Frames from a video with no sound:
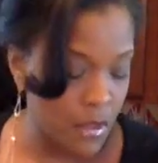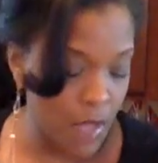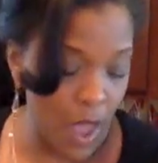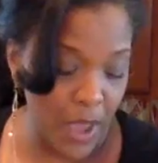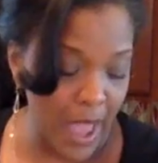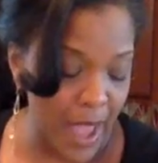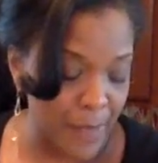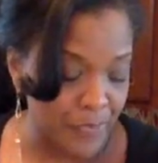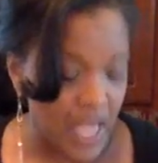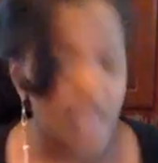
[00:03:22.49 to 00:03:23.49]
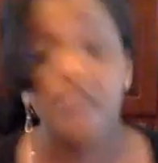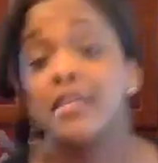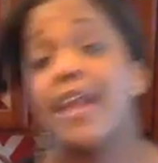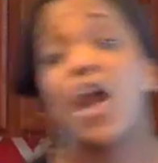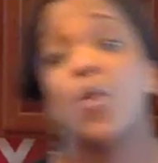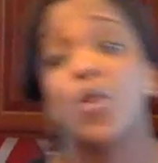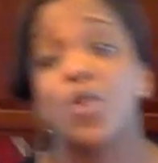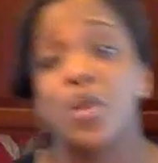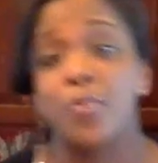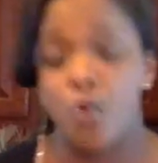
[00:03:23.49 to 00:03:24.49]
Okay, now we're going
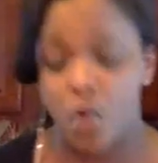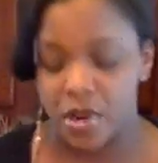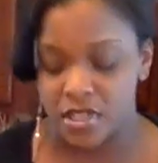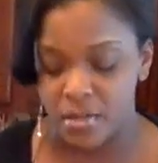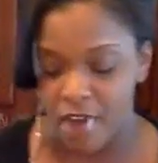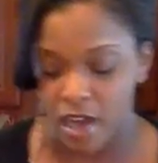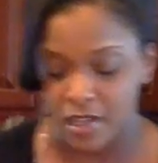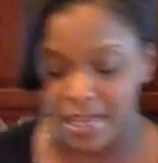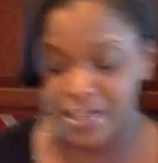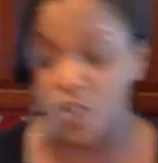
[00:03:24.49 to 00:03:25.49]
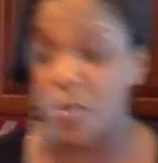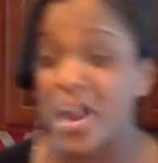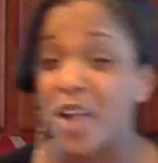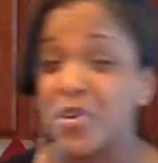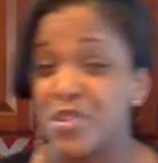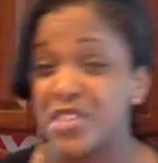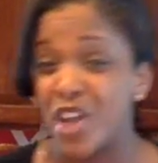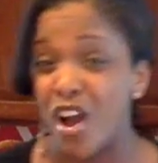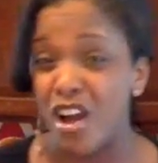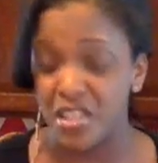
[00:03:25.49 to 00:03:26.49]
to pour some of our glaze over. We're not going to use it
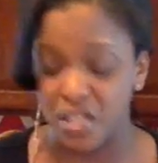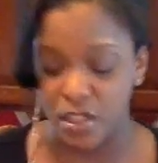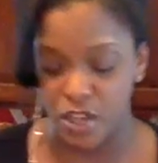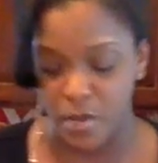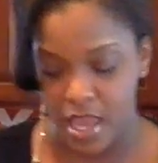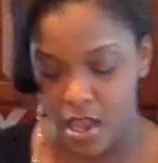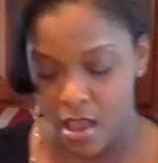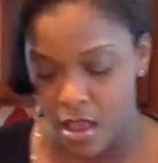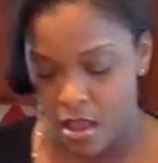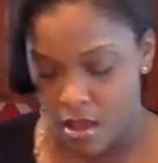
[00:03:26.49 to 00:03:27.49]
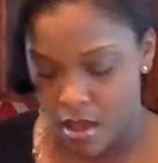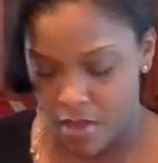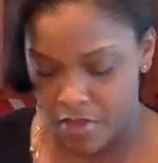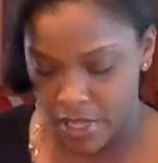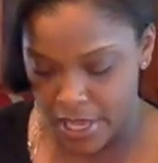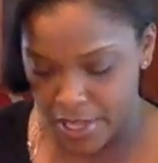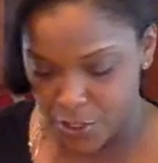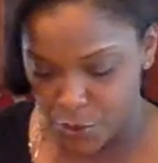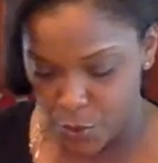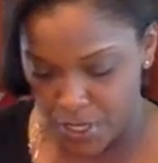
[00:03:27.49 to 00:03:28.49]
all, just a little bit of the glaze
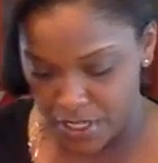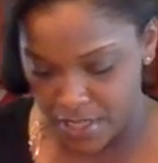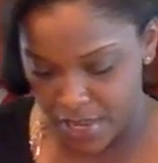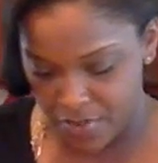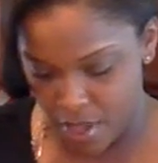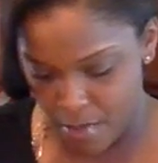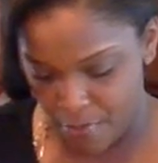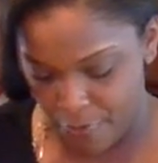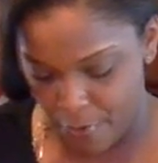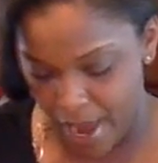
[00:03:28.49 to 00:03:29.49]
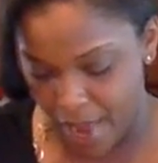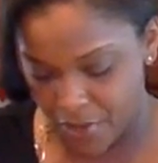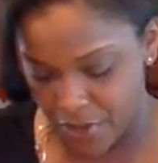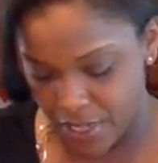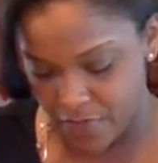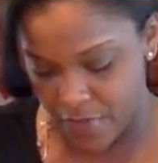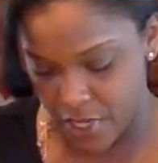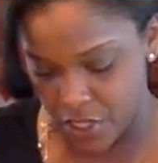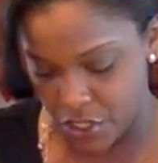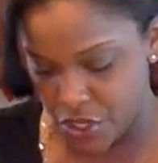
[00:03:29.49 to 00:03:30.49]
because we want to save some for after it's
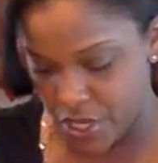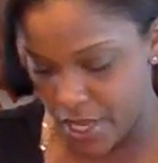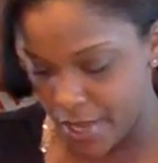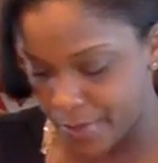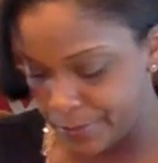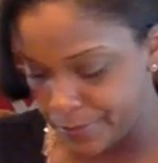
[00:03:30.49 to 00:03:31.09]
finished cooking.